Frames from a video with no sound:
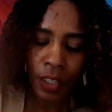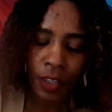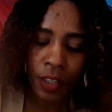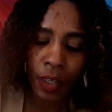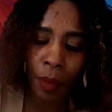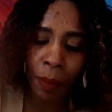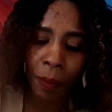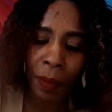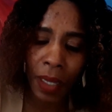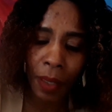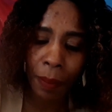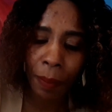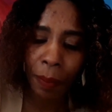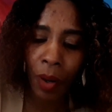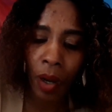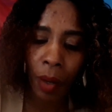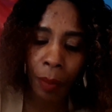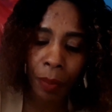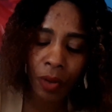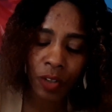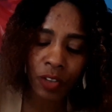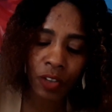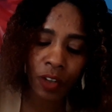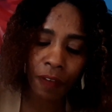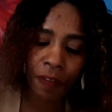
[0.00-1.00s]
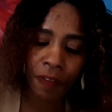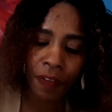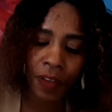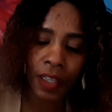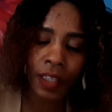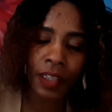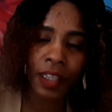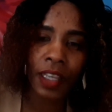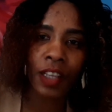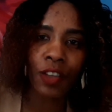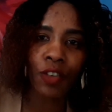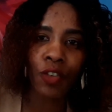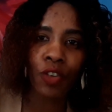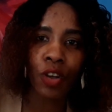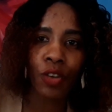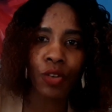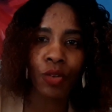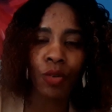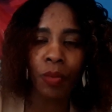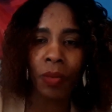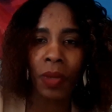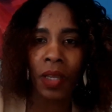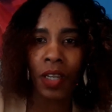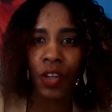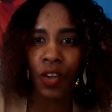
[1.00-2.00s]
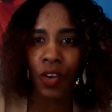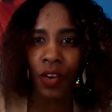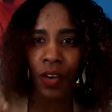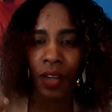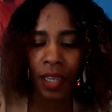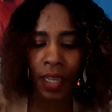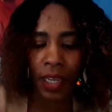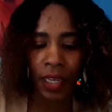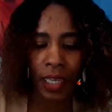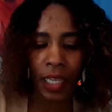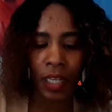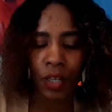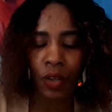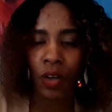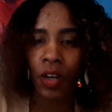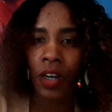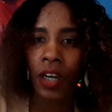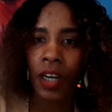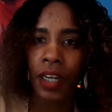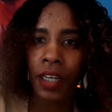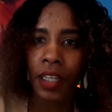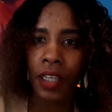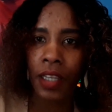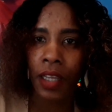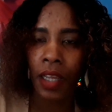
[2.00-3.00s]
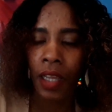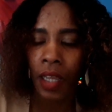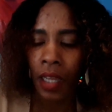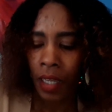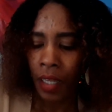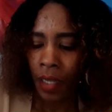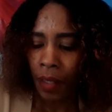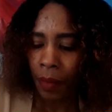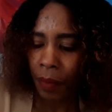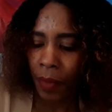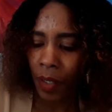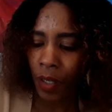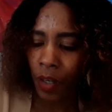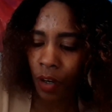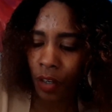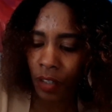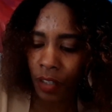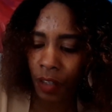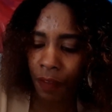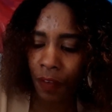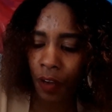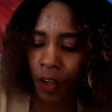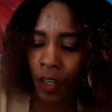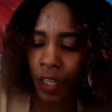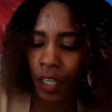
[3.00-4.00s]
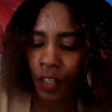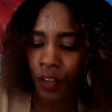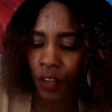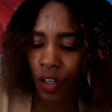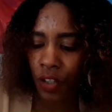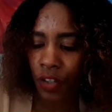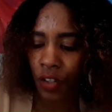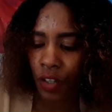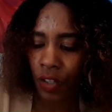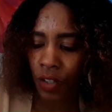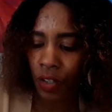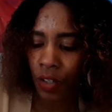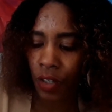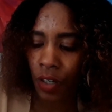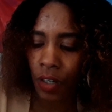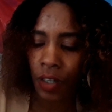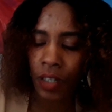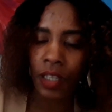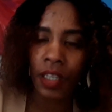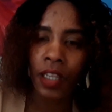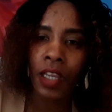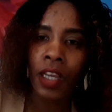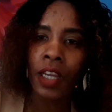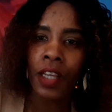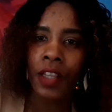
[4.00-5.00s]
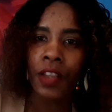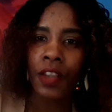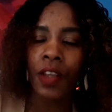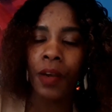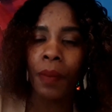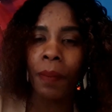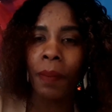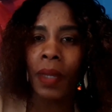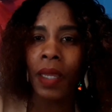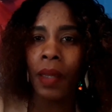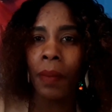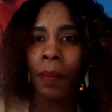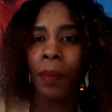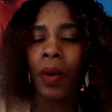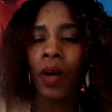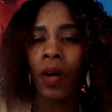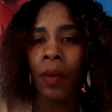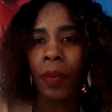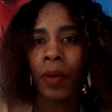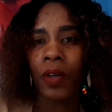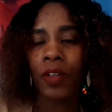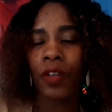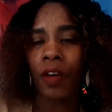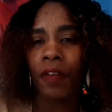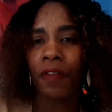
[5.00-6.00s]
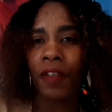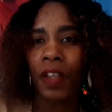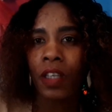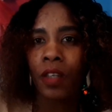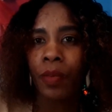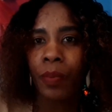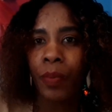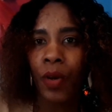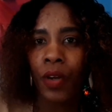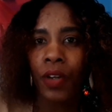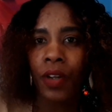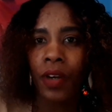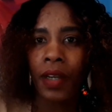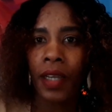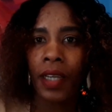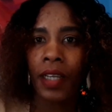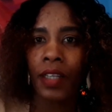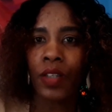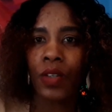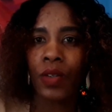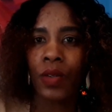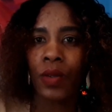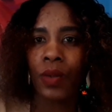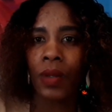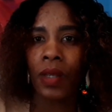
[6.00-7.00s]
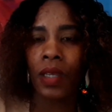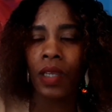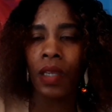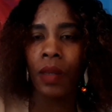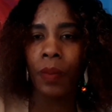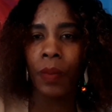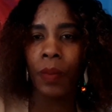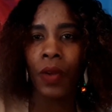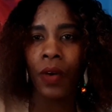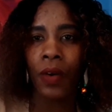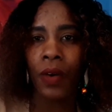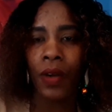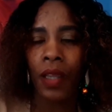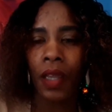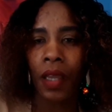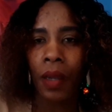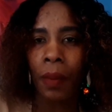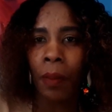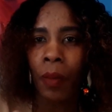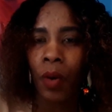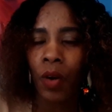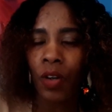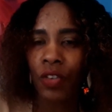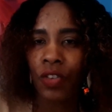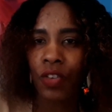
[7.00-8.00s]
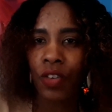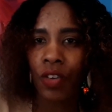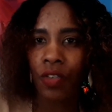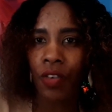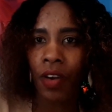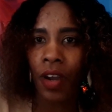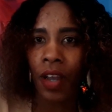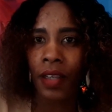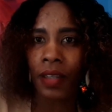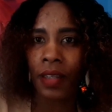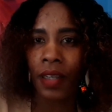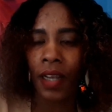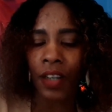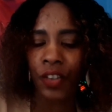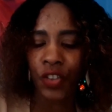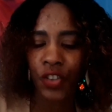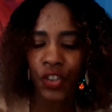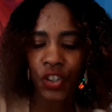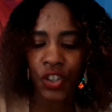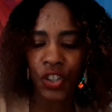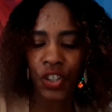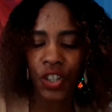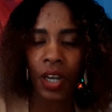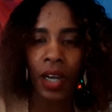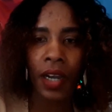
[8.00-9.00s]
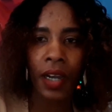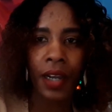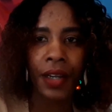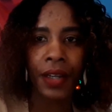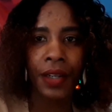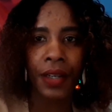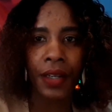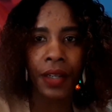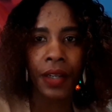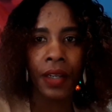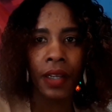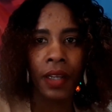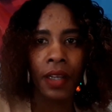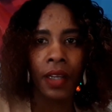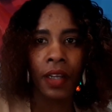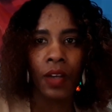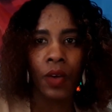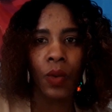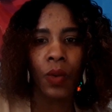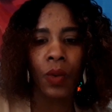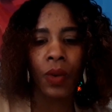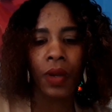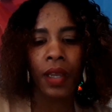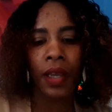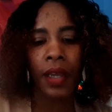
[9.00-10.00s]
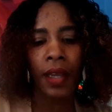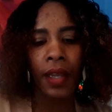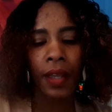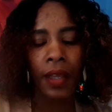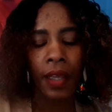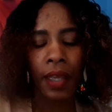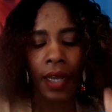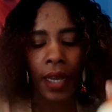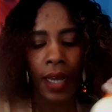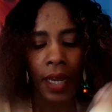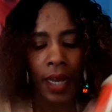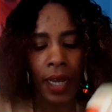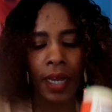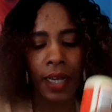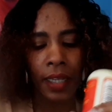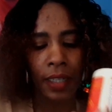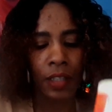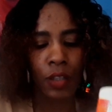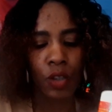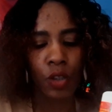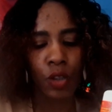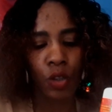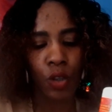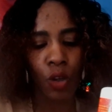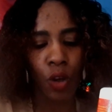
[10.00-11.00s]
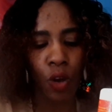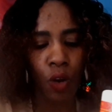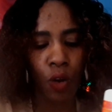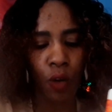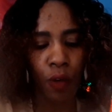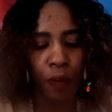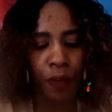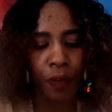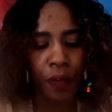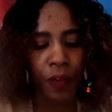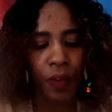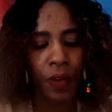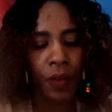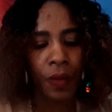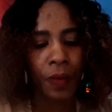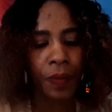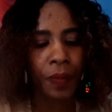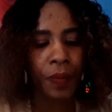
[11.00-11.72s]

The main purpose of it is not to make your hair get curly, because if your hair is naturally curly, the main purpose of this product is to keep your hair moisturized and shine, okay, and soft